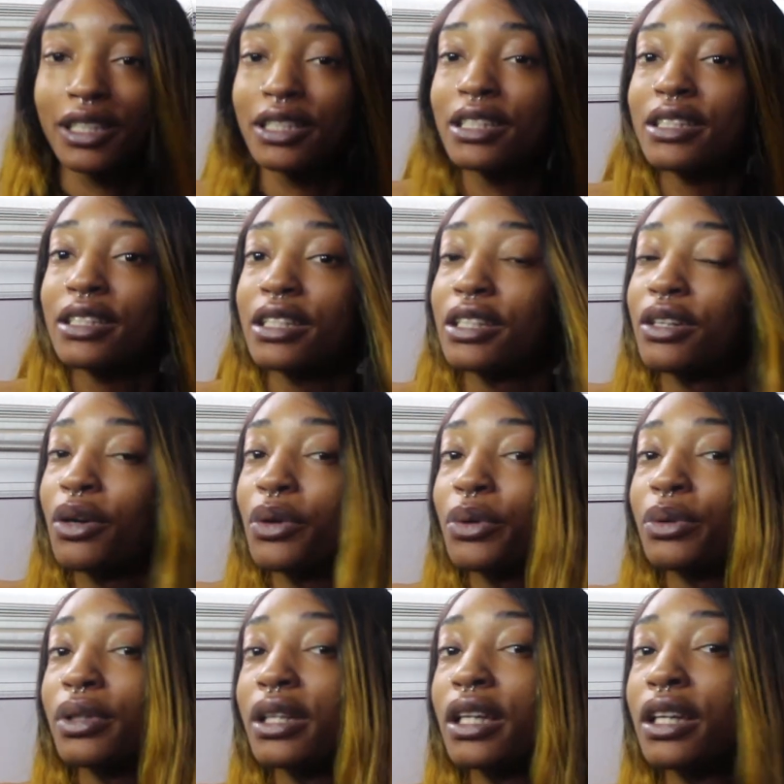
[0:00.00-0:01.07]
This is the
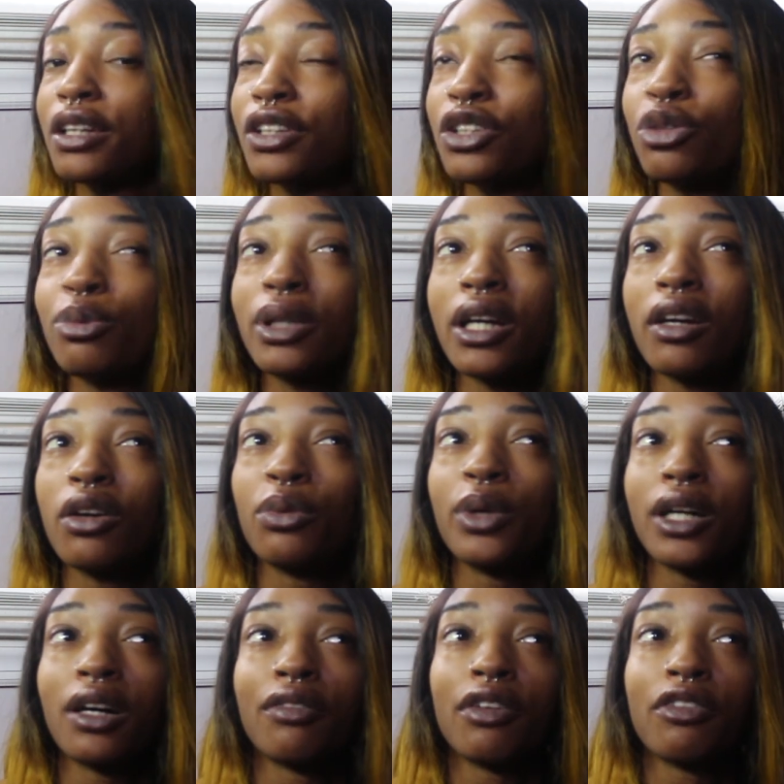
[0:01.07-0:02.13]
only human hair
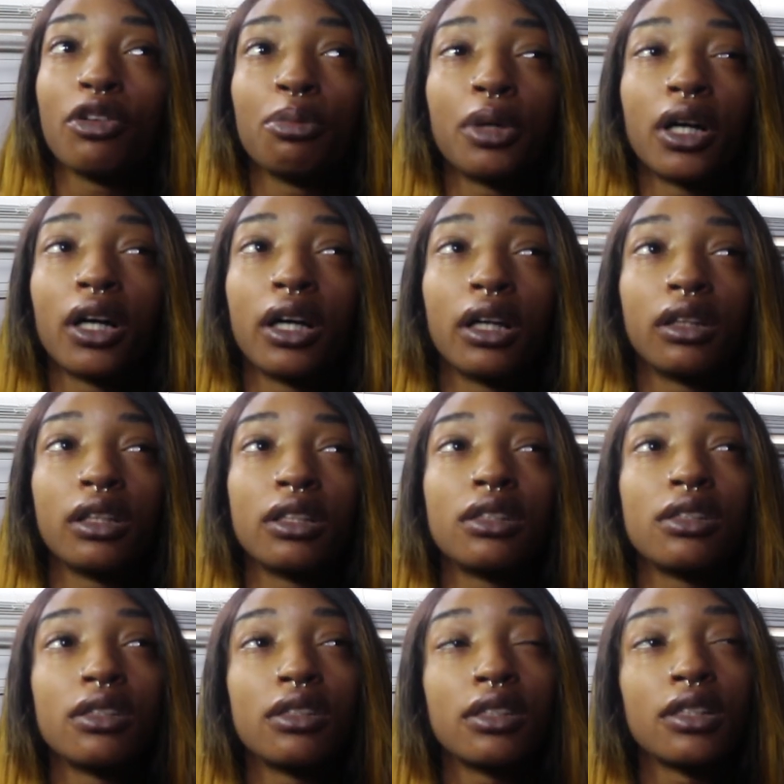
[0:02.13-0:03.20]
wig I've ever bought, and
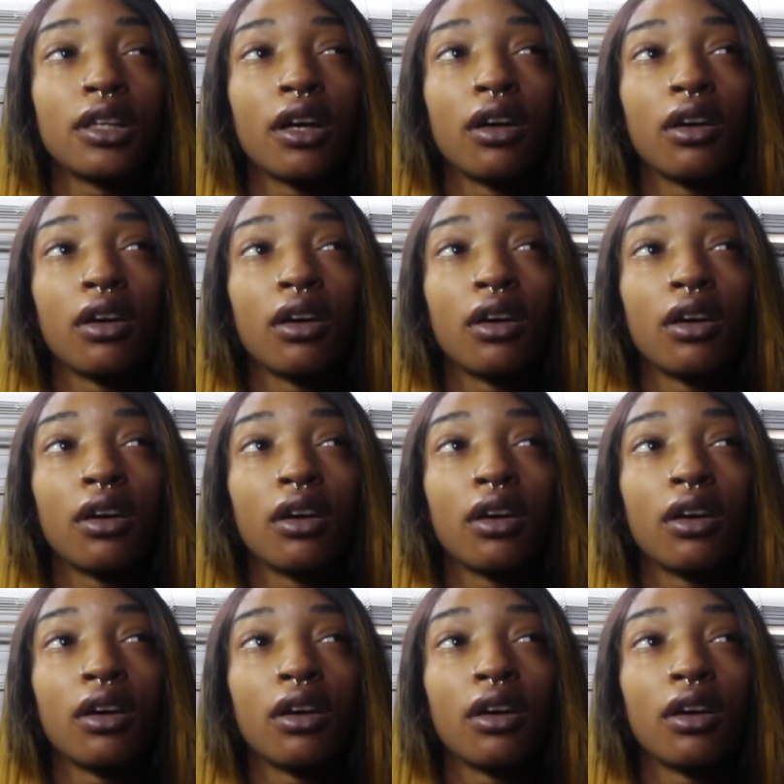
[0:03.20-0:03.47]
this is